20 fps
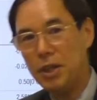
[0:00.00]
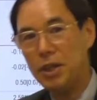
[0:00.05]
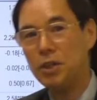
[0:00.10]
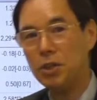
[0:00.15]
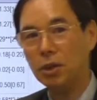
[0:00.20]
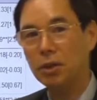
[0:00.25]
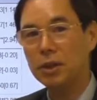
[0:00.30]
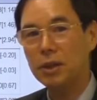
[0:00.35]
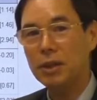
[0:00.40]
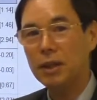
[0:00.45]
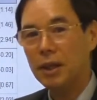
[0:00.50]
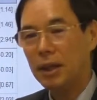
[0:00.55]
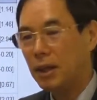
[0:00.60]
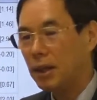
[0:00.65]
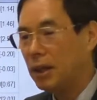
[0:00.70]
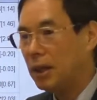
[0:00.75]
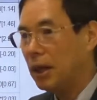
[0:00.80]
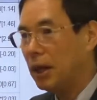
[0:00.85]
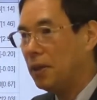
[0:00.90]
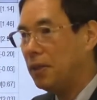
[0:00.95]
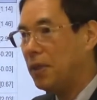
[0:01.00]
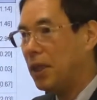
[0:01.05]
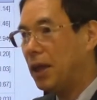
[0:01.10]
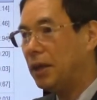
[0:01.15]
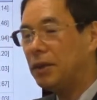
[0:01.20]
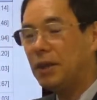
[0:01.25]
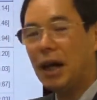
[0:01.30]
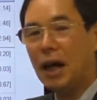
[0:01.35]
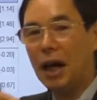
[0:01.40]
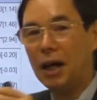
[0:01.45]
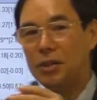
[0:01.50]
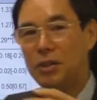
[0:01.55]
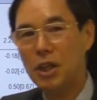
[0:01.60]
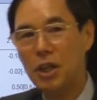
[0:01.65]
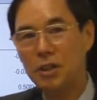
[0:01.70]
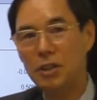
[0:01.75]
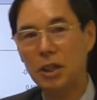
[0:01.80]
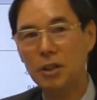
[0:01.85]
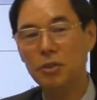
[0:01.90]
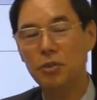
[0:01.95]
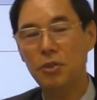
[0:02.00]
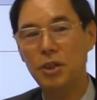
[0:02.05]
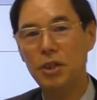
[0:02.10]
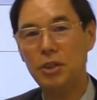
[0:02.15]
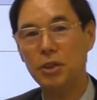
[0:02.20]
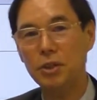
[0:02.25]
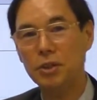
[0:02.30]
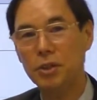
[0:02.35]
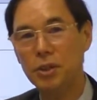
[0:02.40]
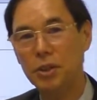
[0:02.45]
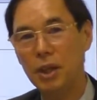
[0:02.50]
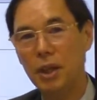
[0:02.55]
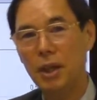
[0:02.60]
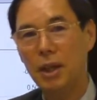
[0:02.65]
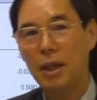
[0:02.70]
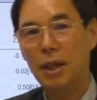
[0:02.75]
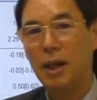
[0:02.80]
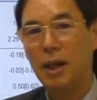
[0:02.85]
region, and then adjacent regions,